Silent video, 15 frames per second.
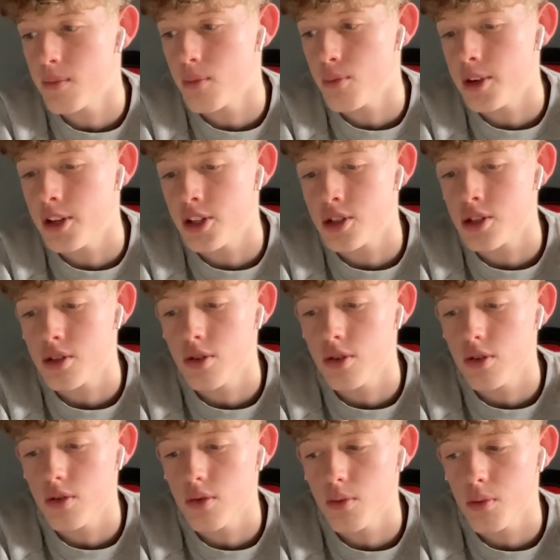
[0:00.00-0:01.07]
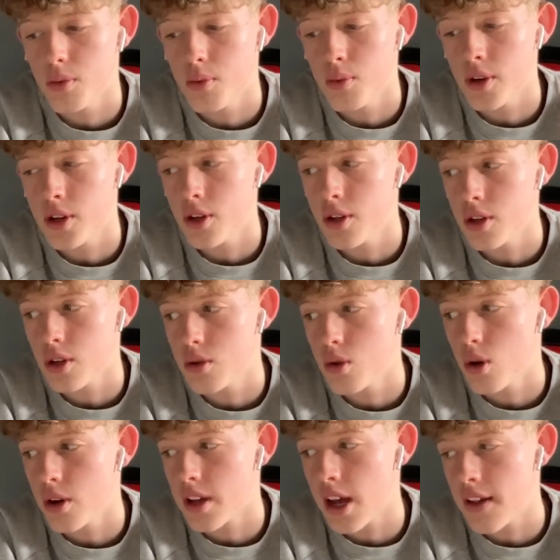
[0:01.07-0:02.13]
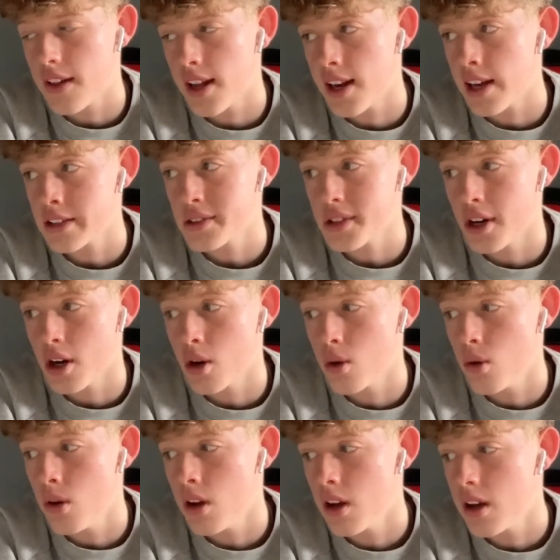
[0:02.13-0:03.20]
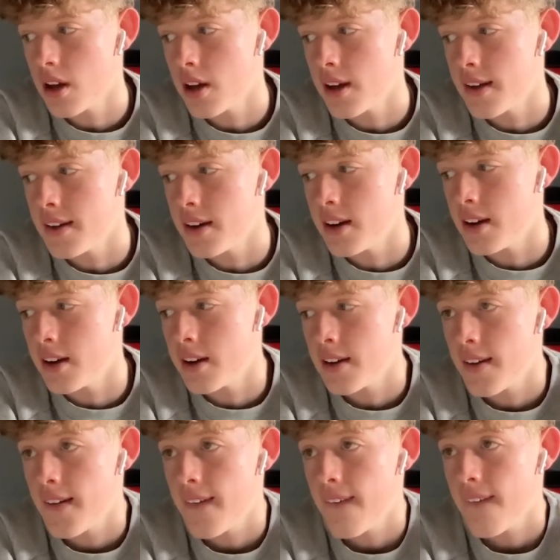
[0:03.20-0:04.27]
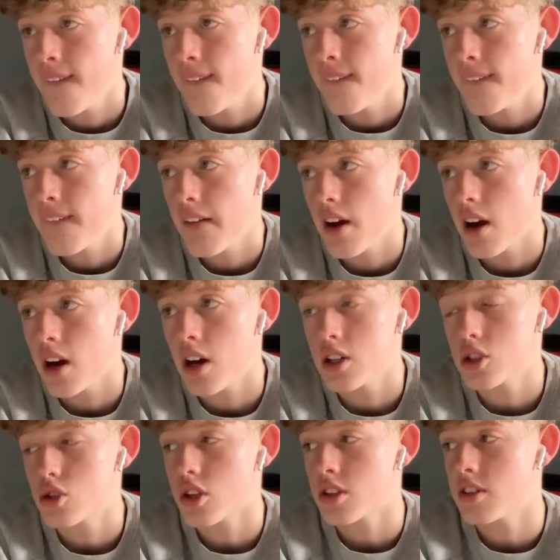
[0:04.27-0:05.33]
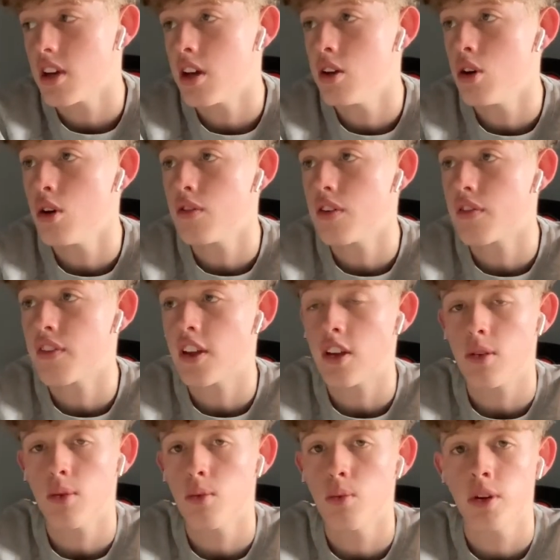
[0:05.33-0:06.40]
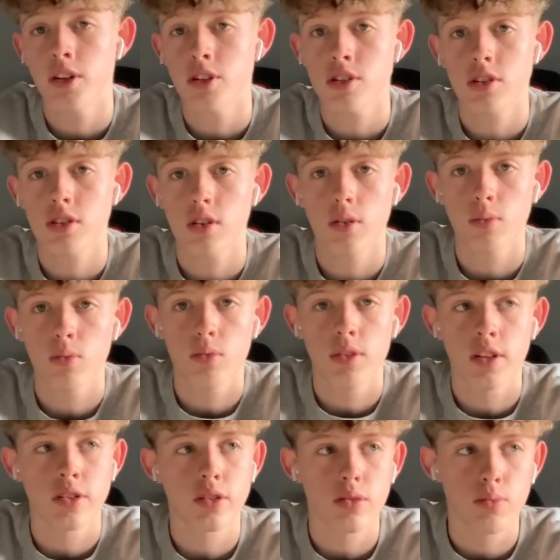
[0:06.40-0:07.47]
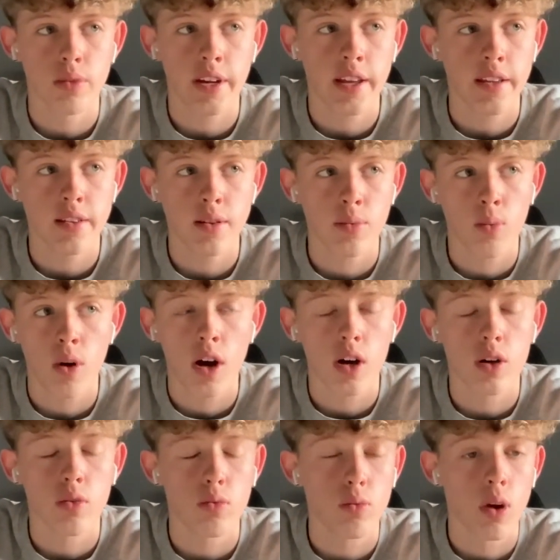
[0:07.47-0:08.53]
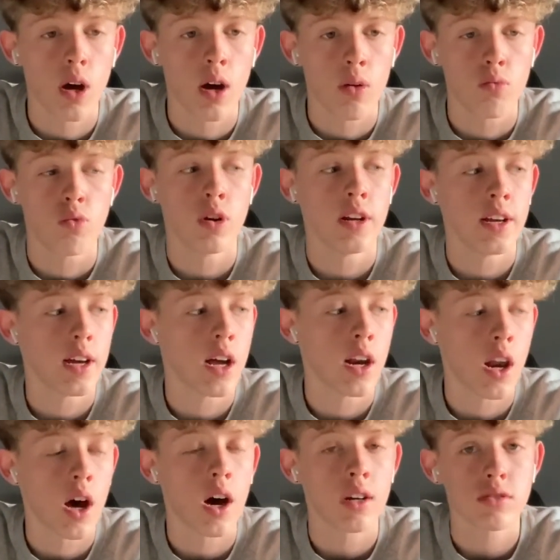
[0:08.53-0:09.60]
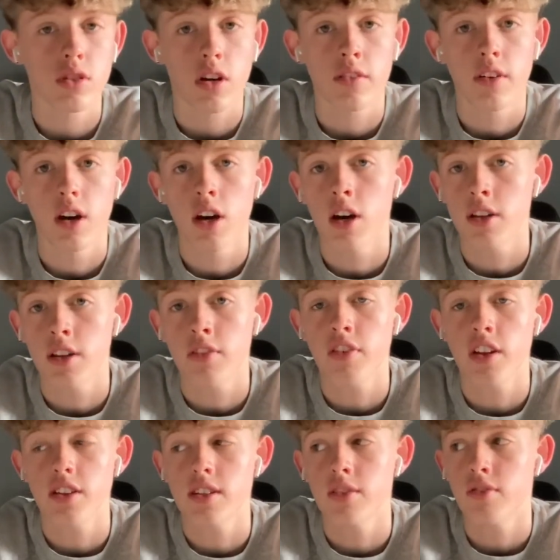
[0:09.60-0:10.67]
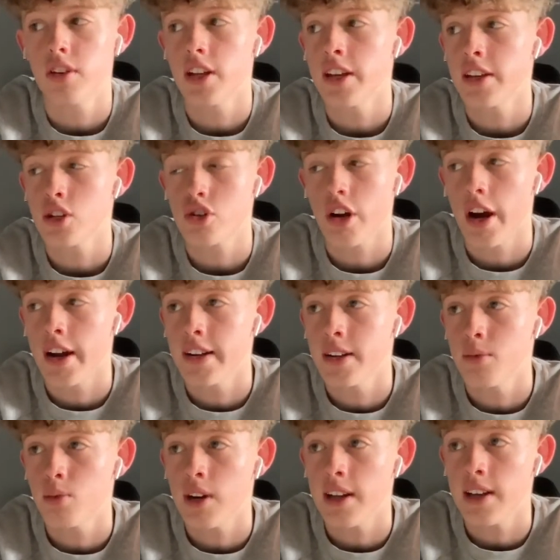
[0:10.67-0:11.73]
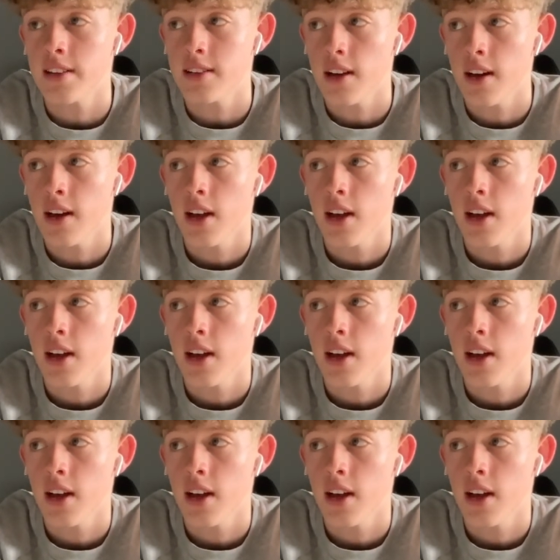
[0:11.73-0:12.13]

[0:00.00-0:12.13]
we couldn't quite get that last goal, and I can't stress it enough. I think we need to work a lot on defensively in training. We need to